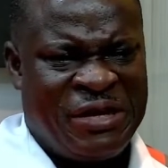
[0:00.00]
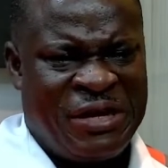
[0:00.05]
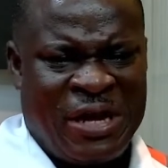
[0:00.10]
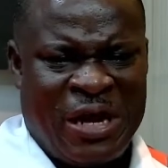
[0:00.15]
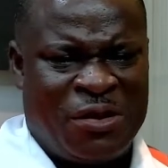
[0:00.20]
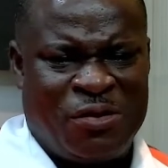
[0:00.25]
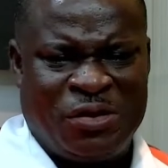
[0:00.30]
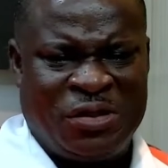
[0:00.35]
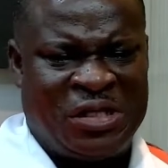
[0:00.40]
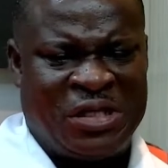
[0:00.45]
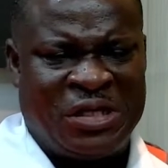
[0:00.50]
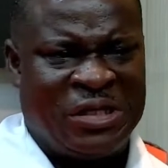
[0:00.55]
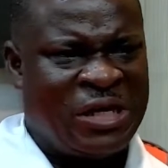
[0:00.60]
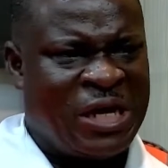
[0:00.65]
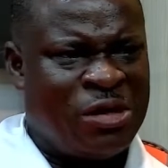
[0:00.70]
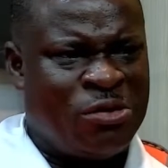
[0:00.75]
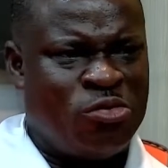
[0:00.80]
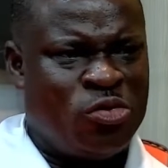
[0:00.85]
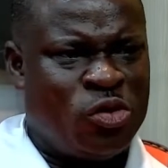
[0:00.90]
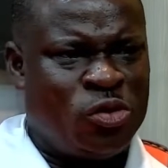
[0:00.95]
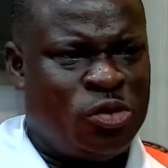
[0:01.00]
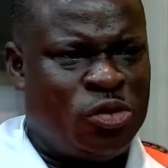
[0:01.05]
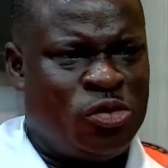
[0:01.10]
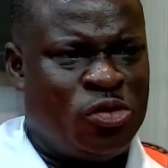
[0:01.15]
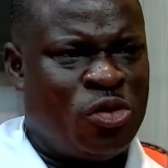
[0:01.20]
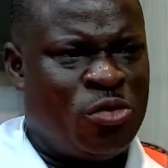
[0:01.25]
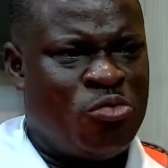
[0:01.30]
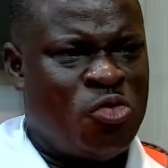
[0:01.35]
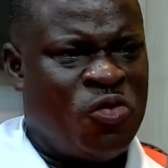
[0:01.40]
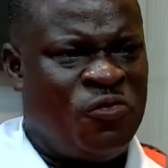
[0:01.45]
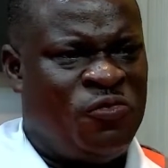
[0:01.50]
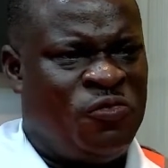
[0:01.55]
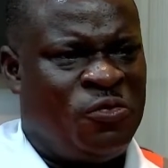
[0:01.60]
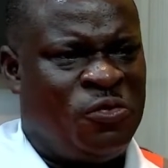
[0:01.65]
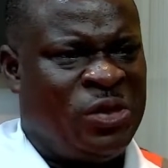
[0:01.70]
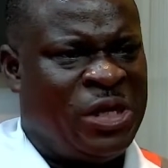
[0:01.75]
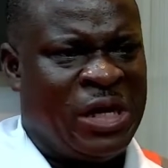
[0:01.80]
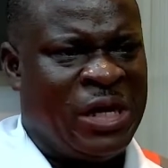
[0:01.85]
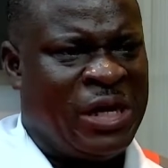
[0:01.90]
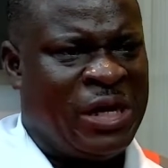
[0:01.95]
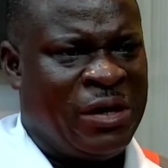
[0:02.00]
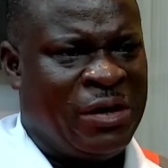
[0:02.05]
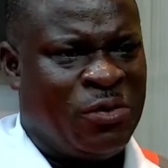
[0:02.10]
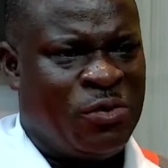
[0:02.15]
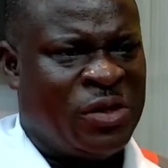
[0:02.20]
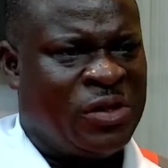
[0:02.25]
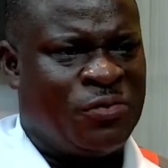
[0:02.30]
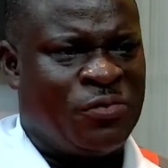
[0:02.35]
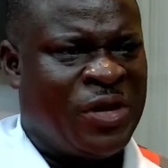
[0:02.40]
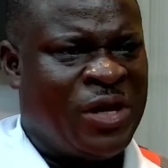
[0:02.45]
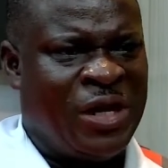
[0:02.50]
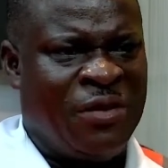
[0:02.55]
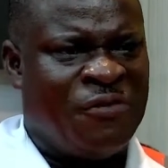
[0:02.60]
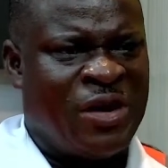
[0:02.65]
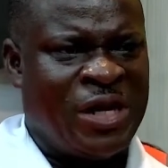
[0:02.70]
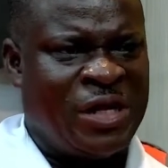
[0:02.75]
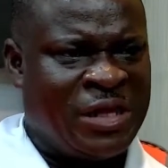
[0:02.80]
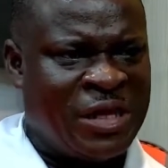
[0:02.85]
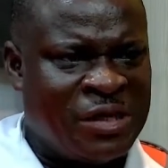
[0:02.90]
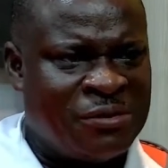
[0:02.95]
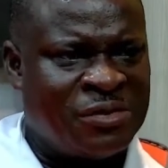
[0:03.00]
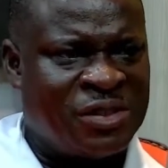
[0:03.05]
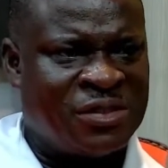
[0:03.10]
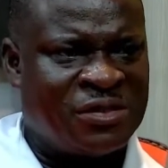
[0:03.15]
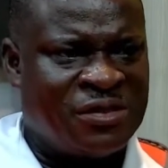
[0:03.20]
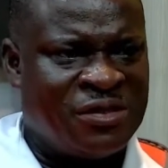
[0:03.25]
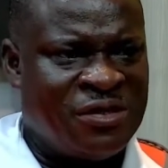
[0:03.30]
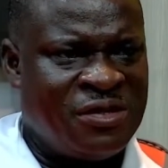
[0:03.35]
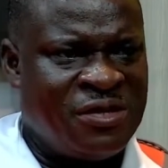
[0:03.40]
I don't think NADMO do not move there with relief items.